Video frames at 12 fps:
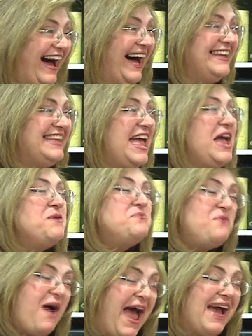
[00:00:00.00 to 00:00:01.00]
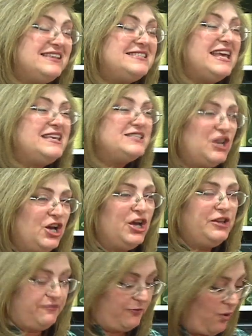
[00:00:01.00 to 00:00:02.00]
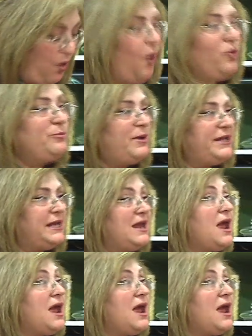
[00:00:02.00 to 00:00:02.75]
Hot. Wax is good for whole body